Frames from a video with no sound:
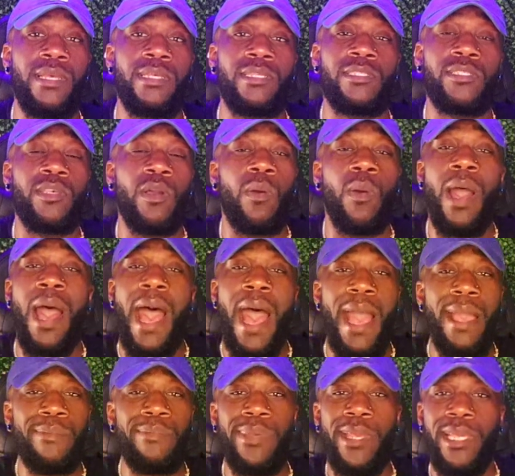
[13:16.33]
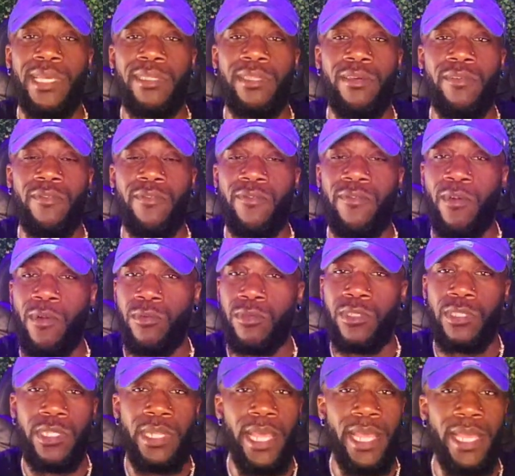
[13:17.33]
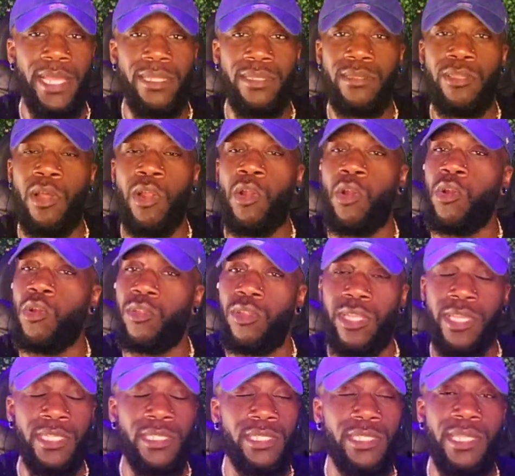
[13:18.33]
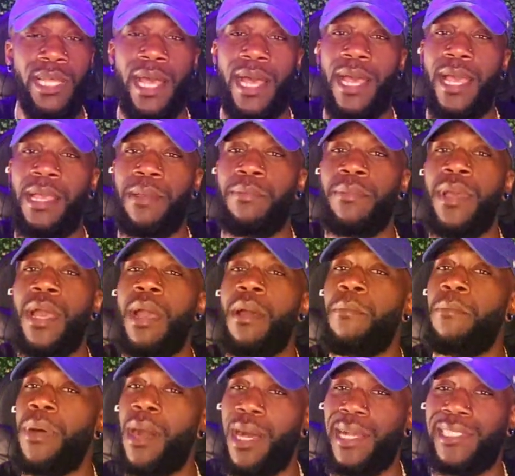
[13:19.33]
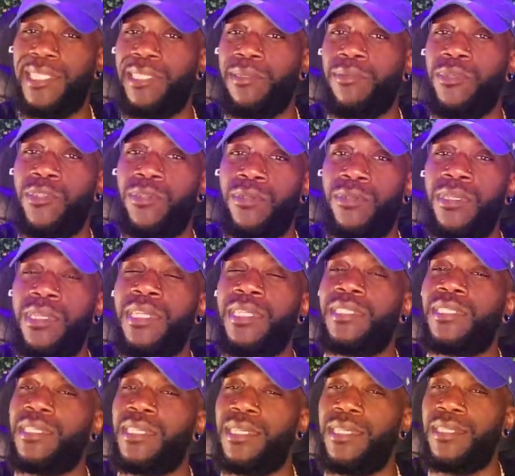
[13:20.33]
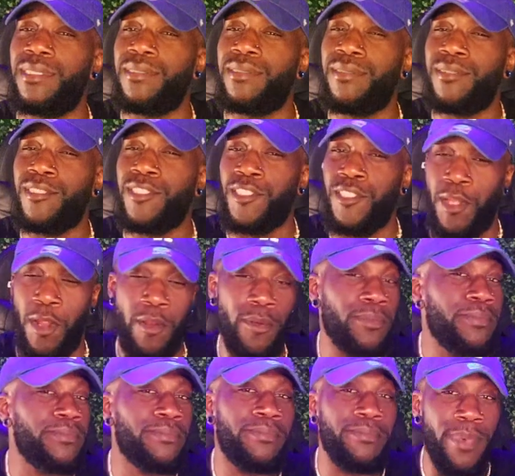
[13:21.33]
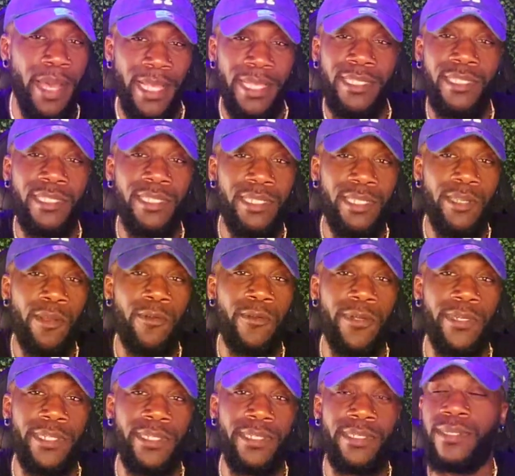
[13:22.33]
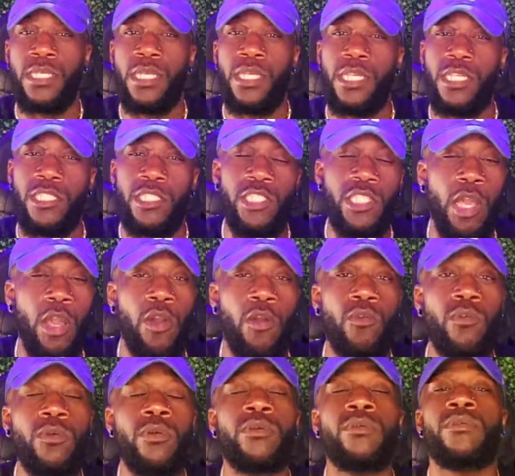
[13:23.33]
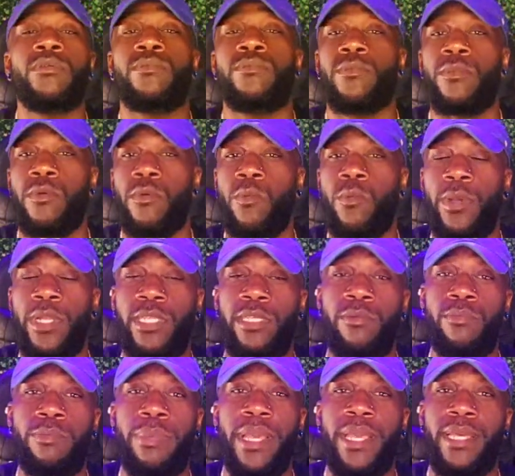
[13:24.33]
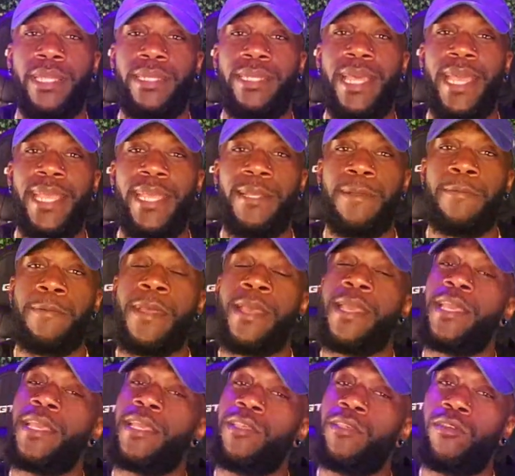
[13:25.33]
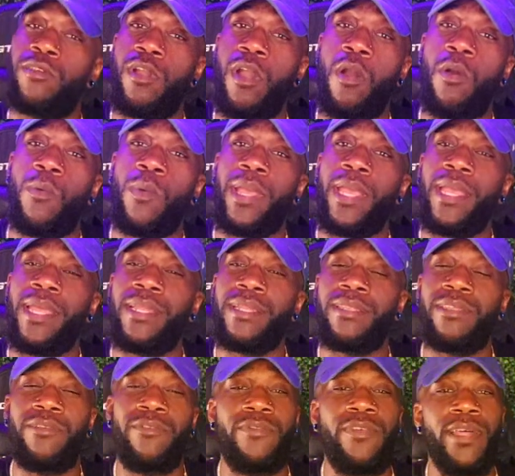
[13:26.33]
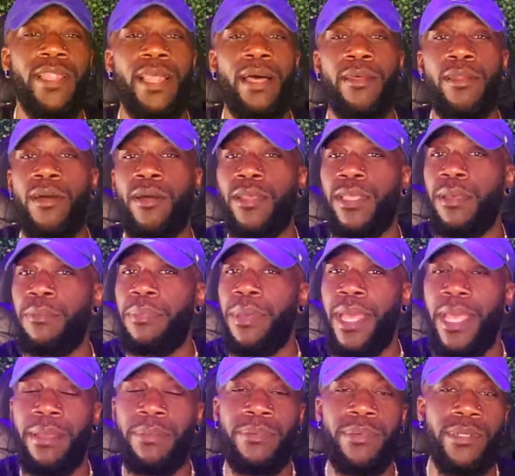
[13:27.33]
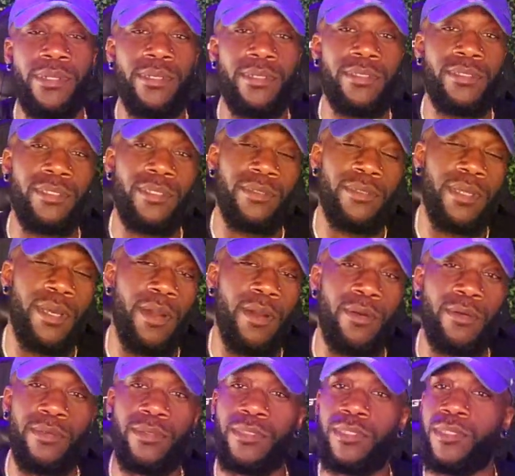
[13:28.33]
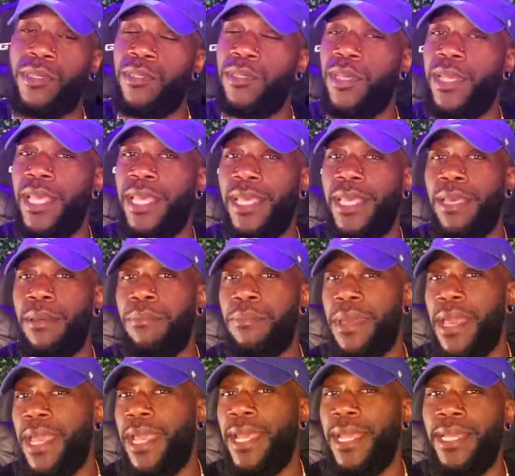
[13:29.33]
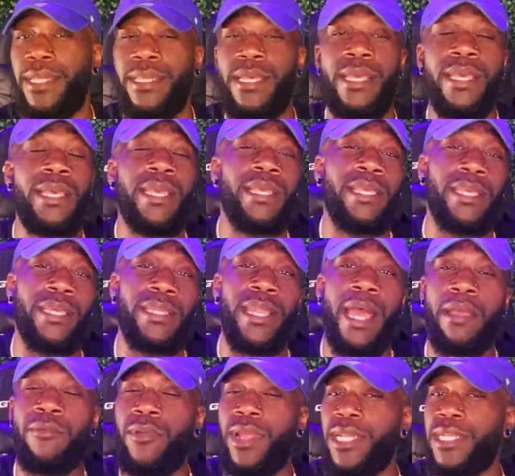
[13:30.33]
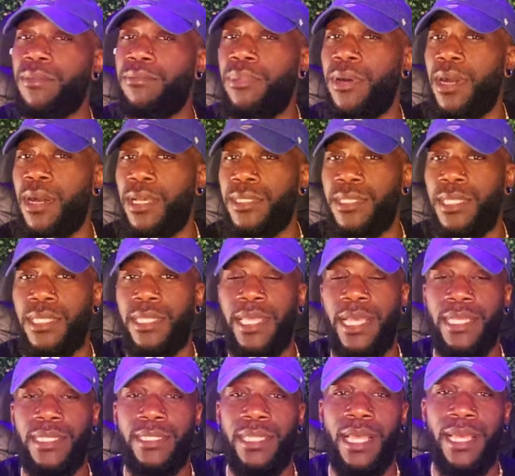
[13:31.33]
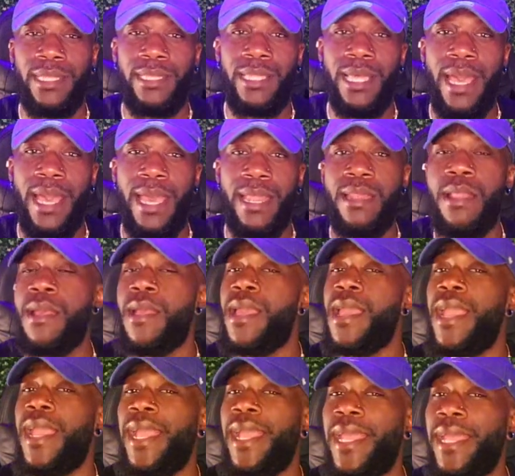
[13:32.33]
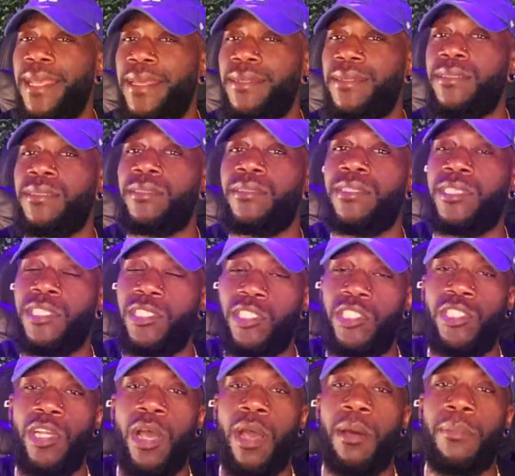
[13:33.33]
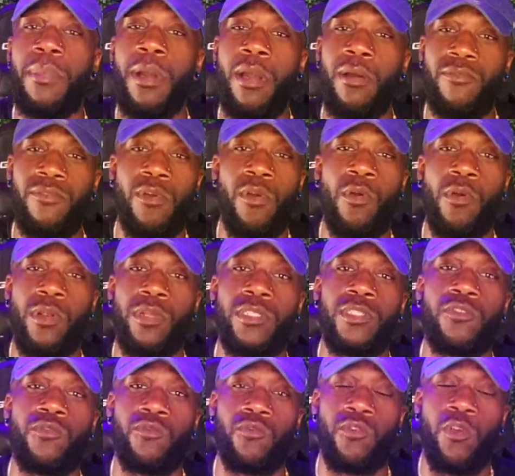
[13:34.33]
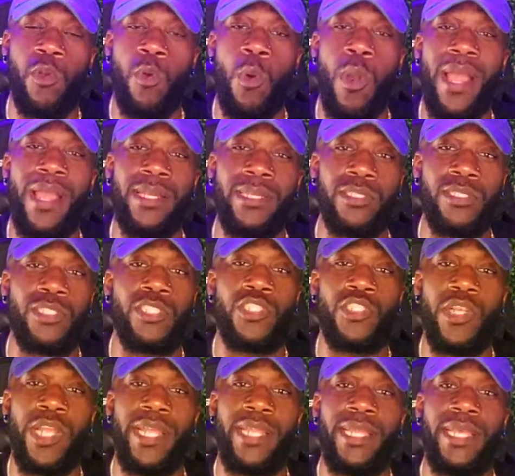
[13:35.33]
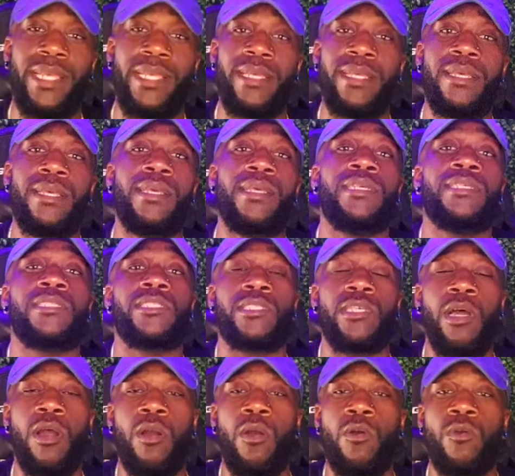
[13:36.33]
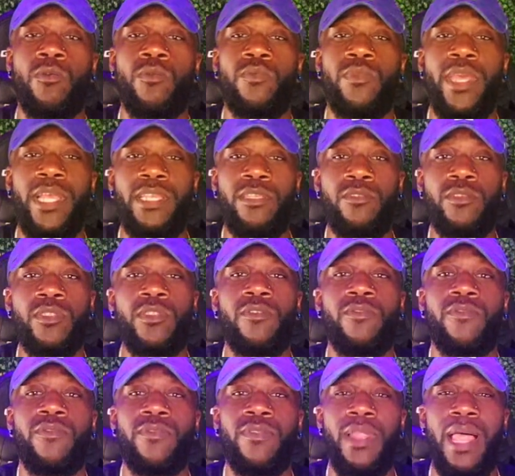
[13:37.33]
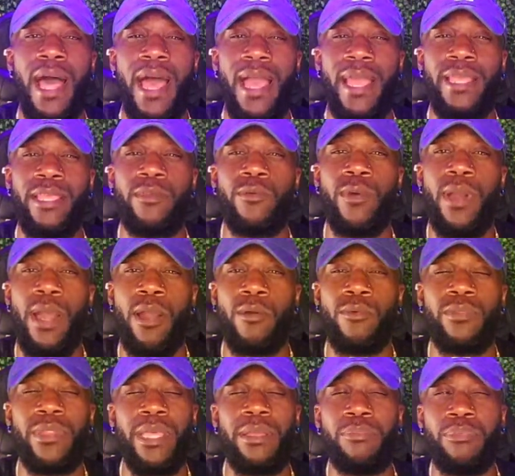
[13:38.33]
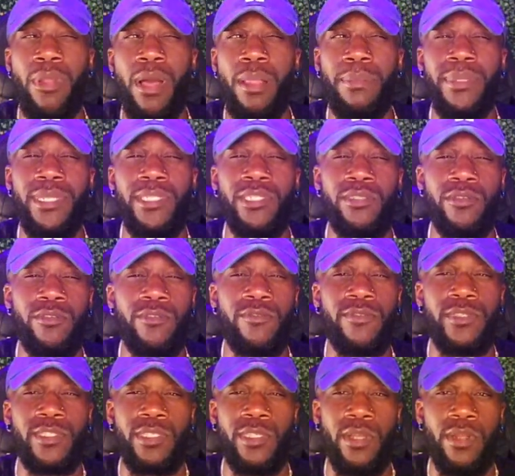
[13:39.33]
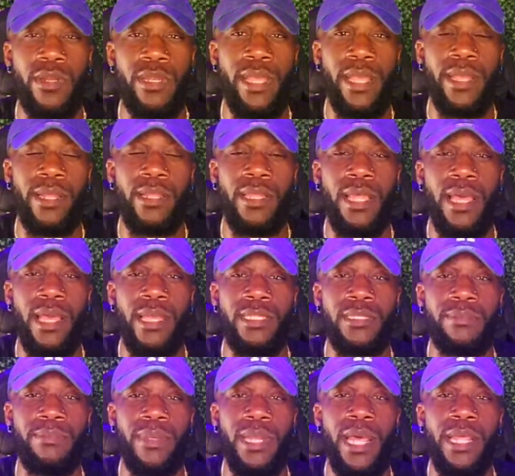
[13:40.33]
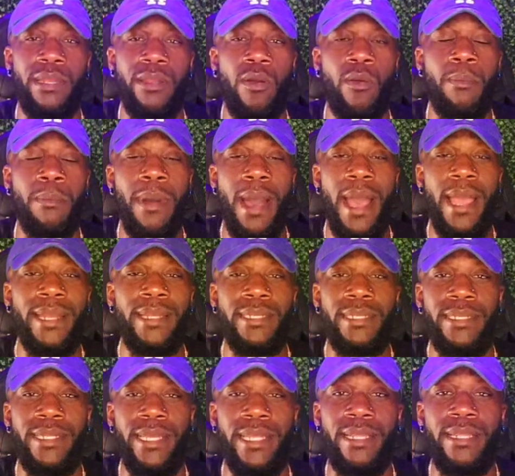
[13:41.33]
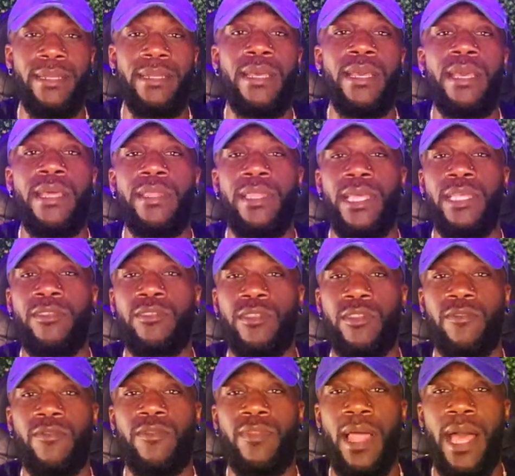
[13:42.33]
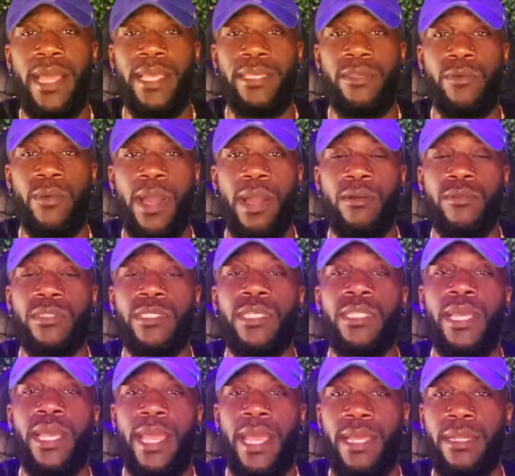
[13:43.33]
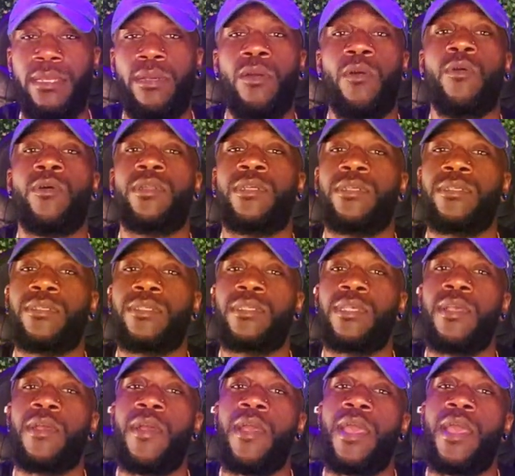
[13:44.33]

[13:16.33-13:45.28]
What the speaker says: So I picked the first date, the earliest time possible to start my seniority. So when you pick a date, you go in, you fill out all your papers, you know, so you can get paid, your direct deposit, things like that. And this job, of course, requires training. So they used to fly you out. They probably do for certain airlines, but I know mine didn't. They used to fly you out to their headquarters.